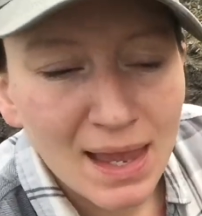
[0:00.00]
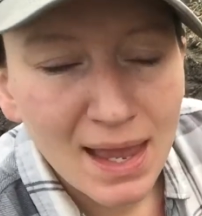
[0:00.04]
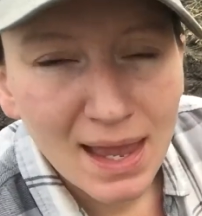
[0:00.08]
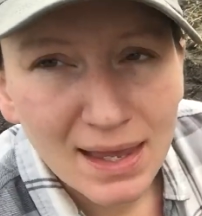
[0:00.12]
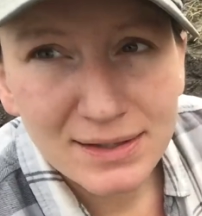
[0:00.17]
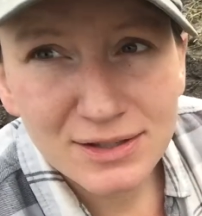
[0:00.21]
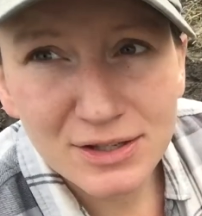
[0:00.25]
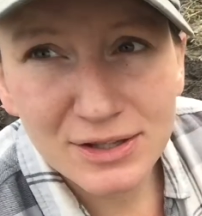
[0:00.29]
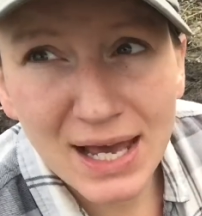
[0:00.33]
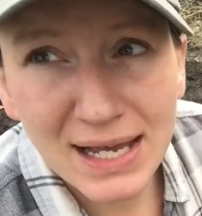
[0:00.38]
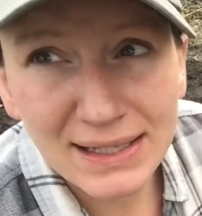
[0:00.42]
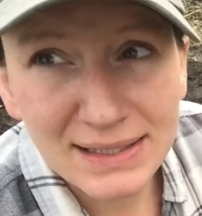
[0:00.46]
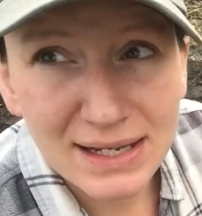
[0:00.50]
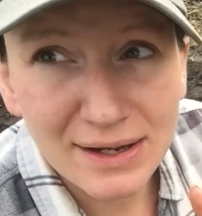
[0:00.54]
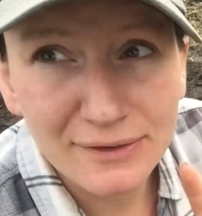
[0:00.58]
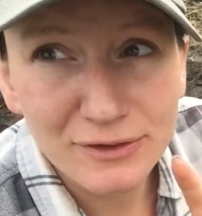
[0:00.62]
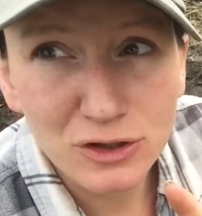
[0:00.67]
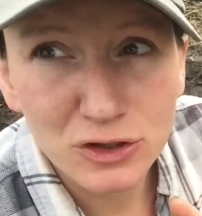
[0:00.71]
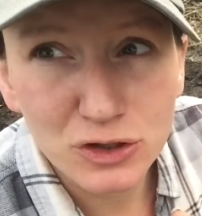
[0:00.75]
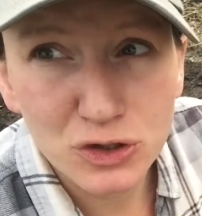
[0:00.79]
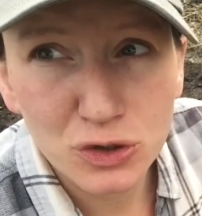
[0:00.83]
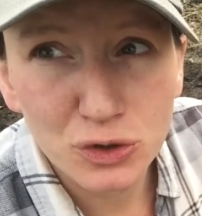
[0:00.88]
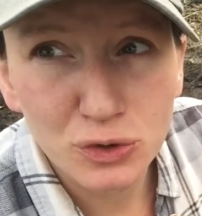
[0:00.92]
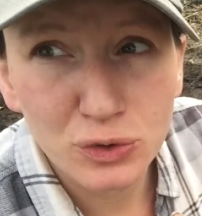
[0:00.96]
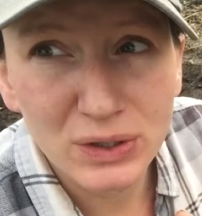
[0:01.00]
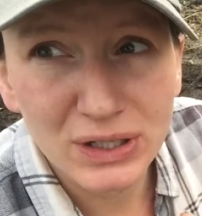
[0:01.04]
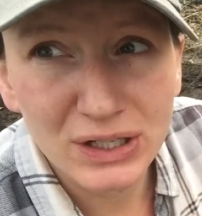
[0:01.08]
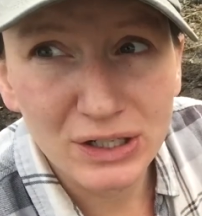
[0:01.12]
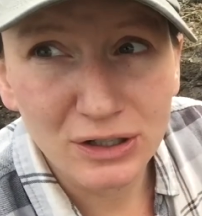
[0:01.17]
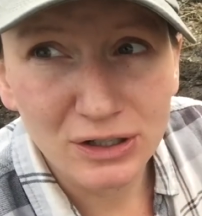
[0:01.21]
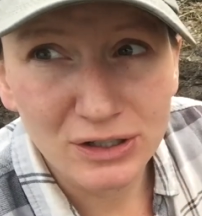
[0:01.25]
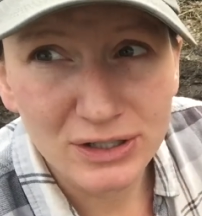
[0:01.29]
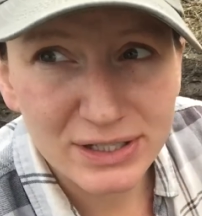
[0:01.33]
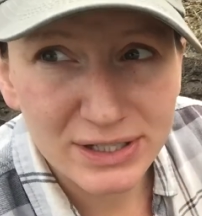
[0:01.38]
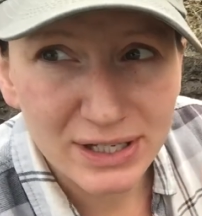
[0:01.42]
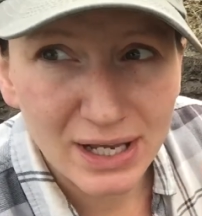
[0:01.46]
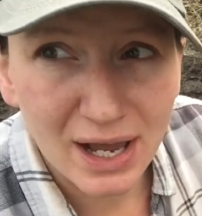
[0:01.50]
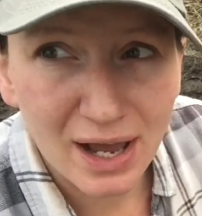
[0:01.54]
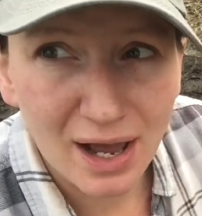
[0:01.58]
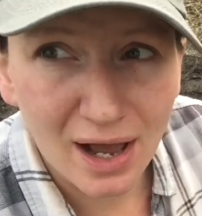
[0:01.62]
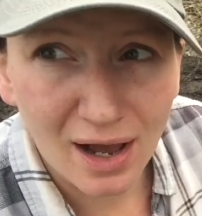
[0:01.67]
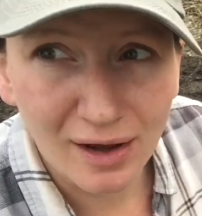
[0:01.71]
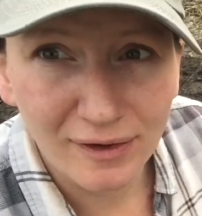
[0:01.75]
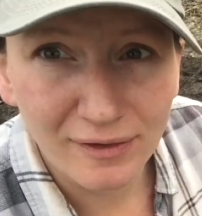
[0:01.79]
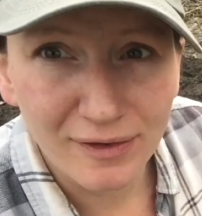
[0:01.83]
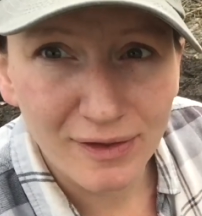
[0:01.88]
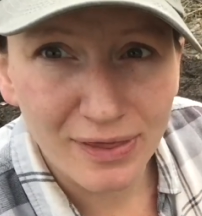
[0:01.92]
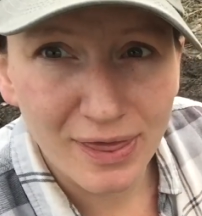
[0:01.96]
So that's after 2 years
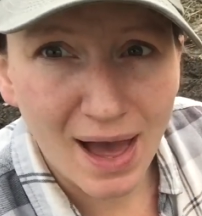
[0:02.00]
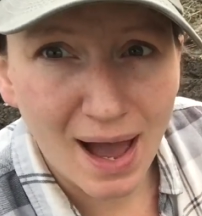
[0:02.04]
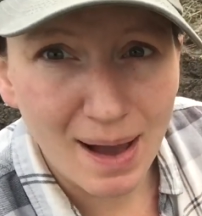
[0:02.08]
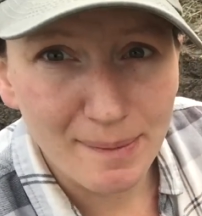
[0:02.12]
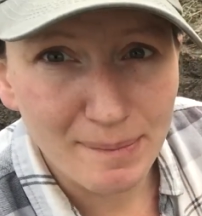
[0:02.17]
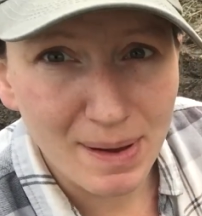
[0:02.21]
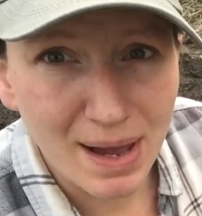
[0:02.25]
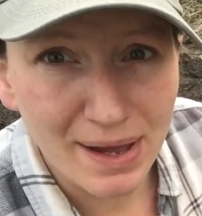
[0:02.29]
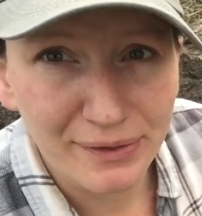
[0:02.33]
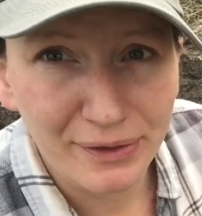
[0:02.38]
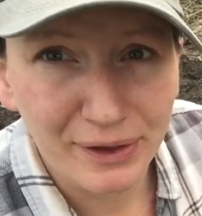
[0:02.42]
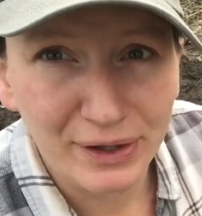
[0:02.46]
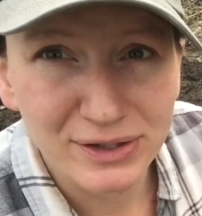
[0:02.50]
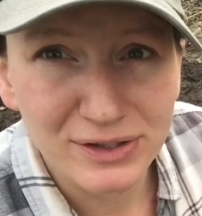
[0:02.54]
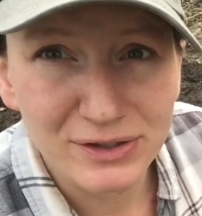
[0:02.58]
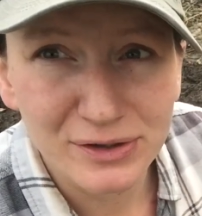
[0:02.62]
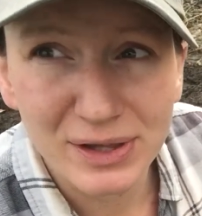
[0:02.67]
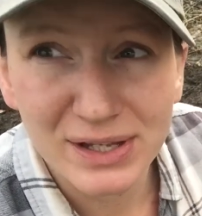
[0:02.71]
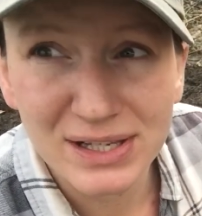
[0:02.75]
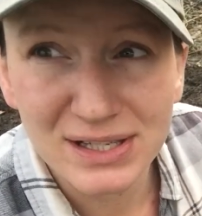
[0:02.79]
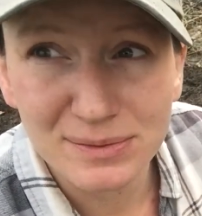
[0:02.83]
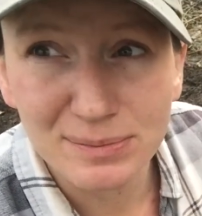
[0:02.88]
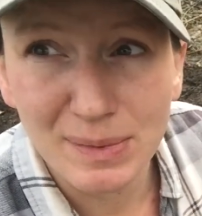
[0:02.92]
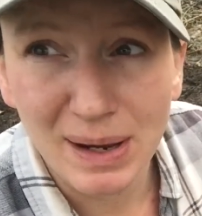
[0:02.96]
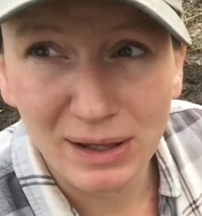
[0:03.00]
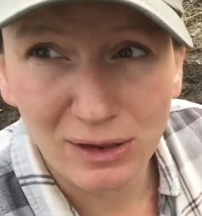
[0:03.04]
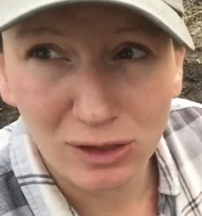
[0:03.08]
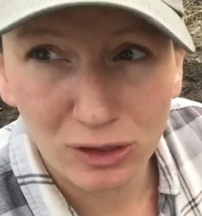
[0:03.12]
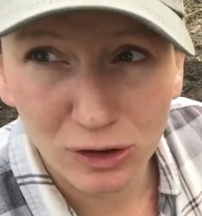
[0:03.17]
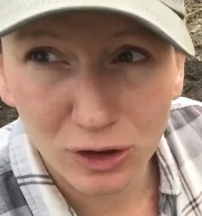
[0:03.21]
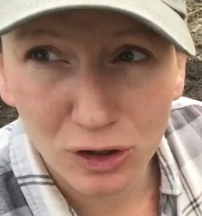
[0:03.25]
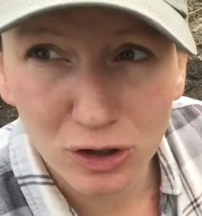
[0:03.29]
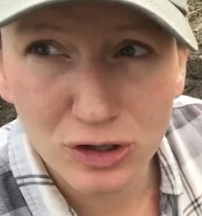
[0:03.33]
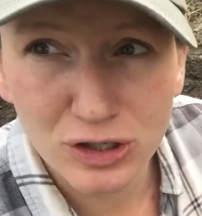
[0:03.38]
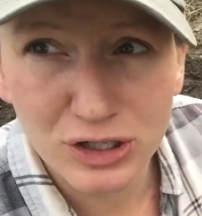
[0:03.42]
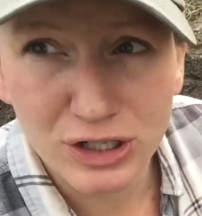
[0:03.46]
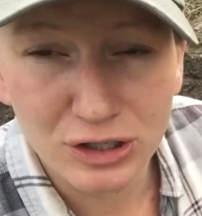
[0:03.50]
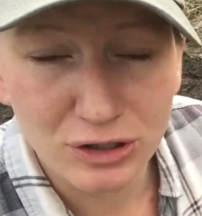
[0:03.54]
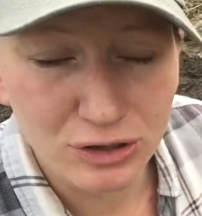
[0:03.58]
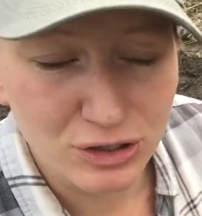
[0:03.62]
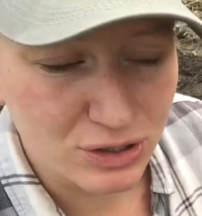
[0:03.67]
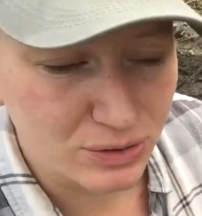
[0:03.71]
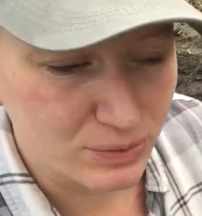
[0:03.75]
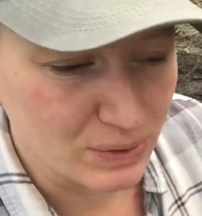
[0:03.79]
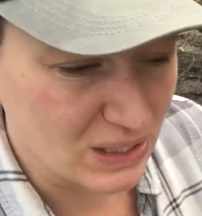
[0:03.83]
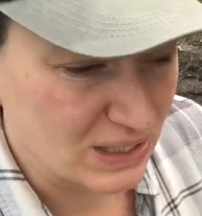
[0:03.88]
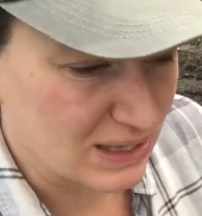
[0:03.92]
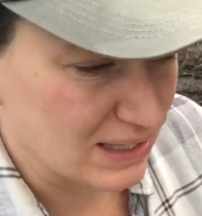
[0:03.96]
of that method. So this is my 3rd year
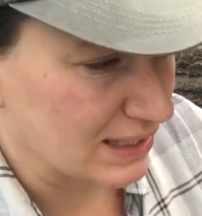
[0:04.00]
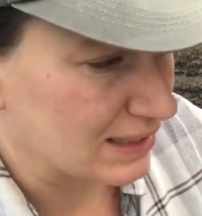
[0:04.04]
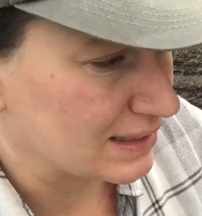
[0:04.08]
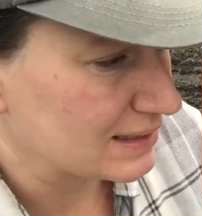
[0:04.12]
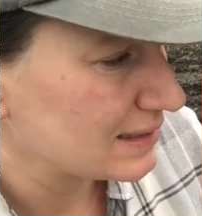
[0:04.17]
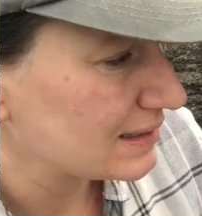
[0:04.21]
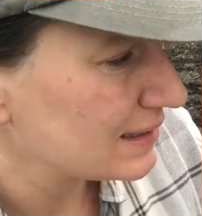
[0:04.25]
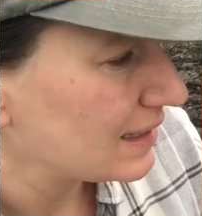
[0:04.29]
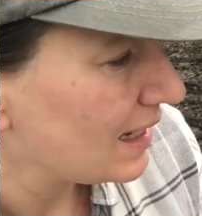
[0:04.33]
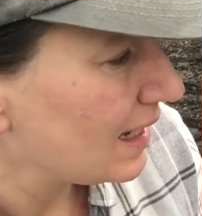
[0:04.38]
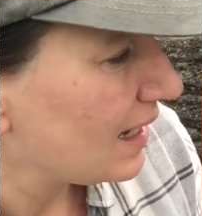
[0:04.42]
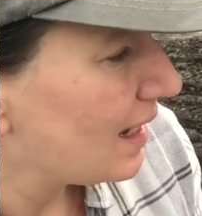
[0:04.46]
doing this.